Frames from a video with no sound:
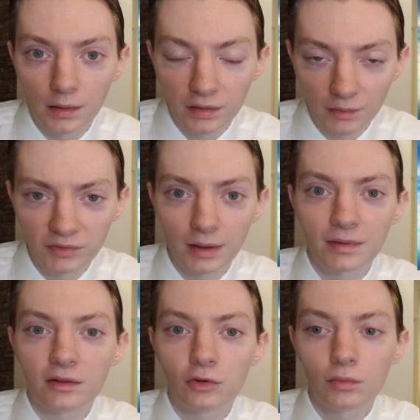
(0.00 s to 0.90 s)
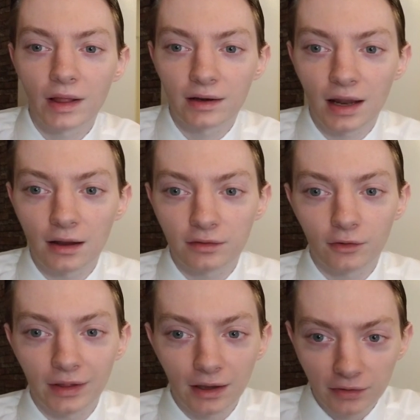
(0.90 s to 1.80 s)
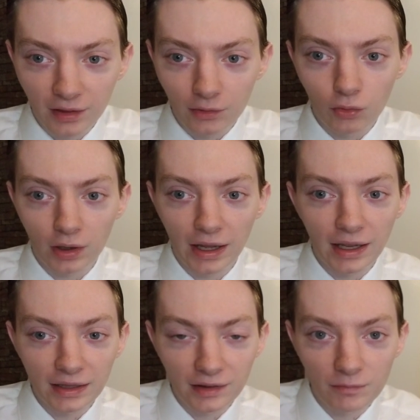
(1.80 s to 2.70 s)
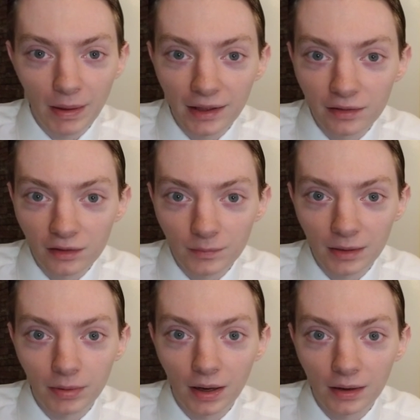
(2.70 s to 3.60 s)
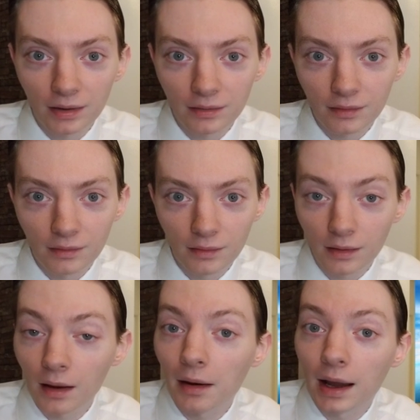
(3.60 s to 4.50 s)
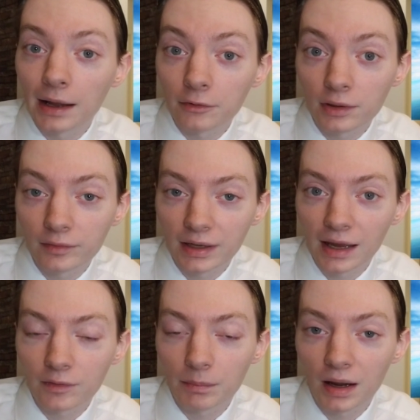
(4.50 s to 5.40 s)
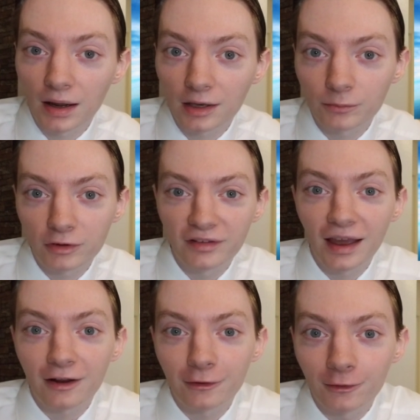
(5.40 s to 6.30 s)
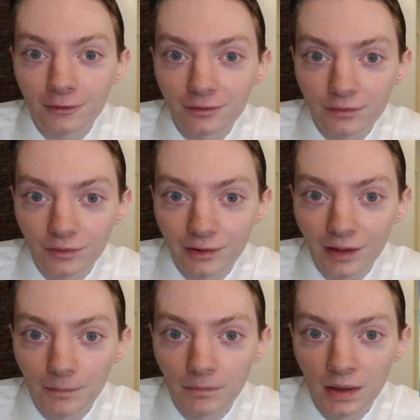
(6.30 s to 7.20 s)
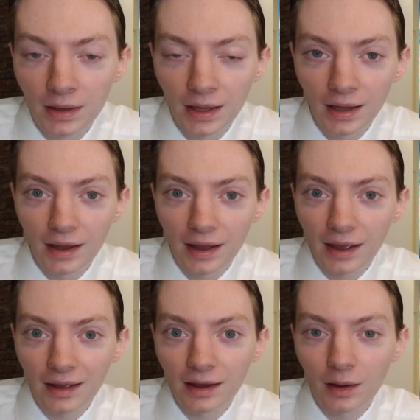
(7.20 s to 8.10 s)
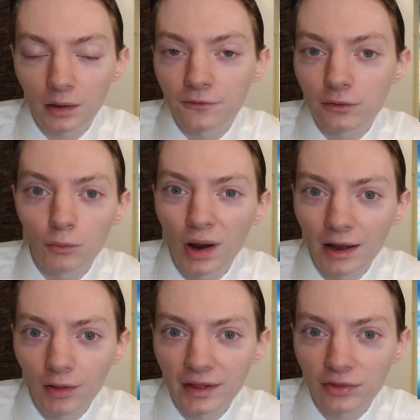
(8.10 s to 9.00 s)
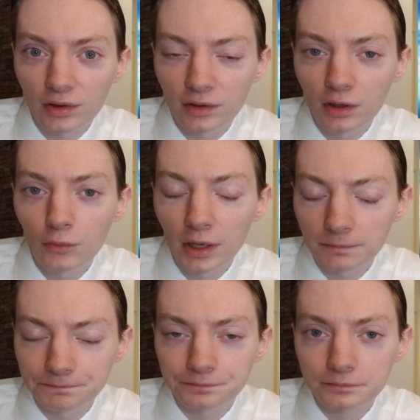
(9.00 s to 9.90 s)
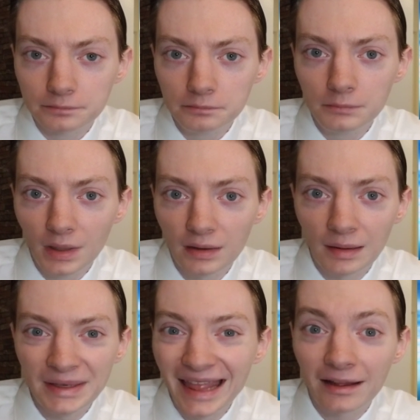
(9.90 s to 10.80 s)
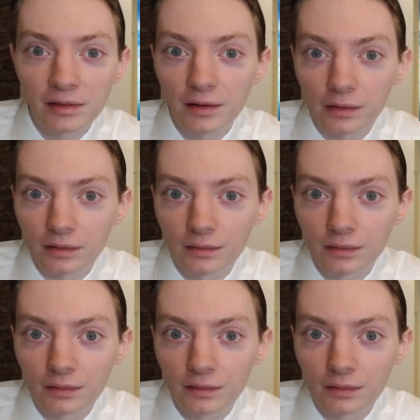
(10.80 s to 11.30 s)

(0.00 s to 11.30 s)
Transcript: Sometimes I do let it out, though. Like, I'll say, look, I got these pens in my pocket. I don't even have a pocket protector for them. And for a while, I thought, you know what? I mean, that's it.